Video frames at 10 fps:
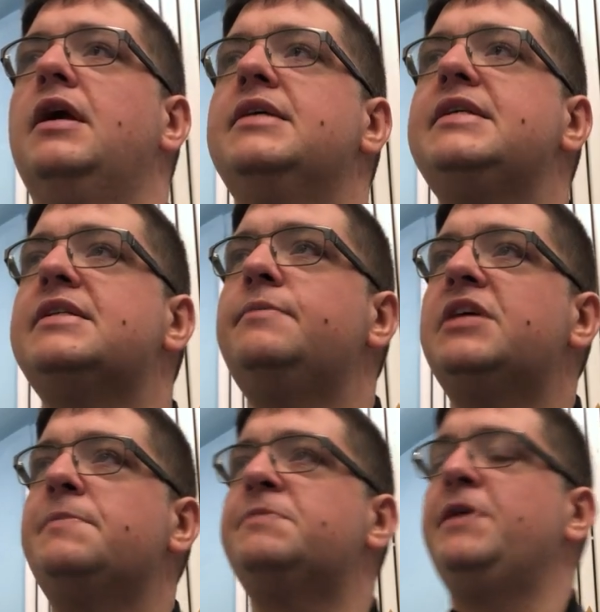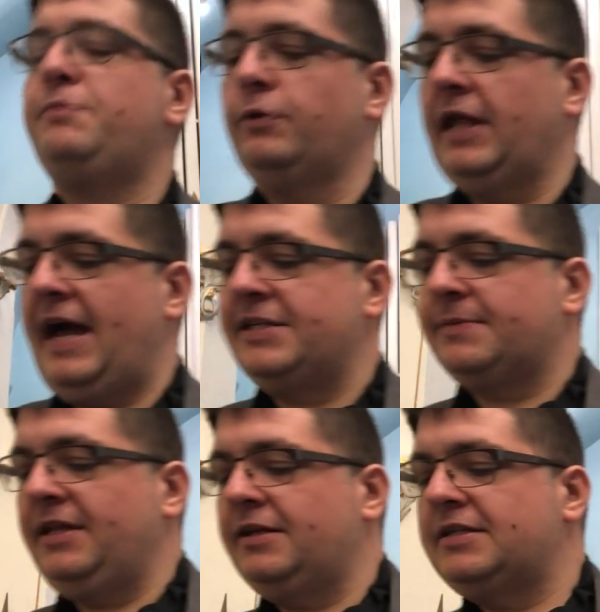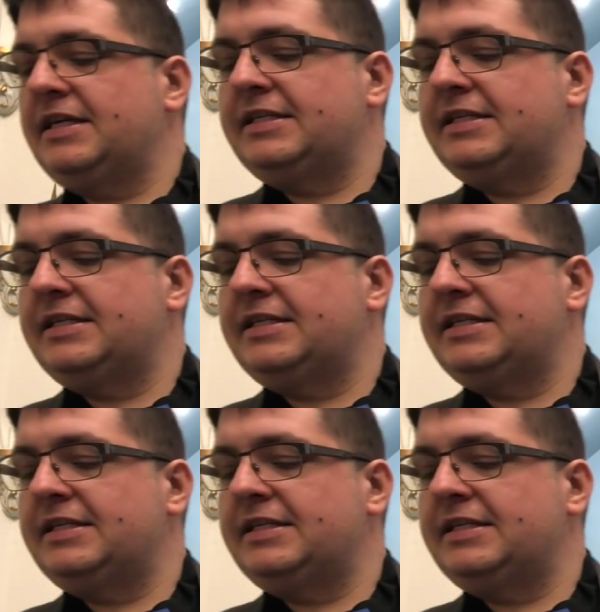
See, sometimes people will ask me, they'll say,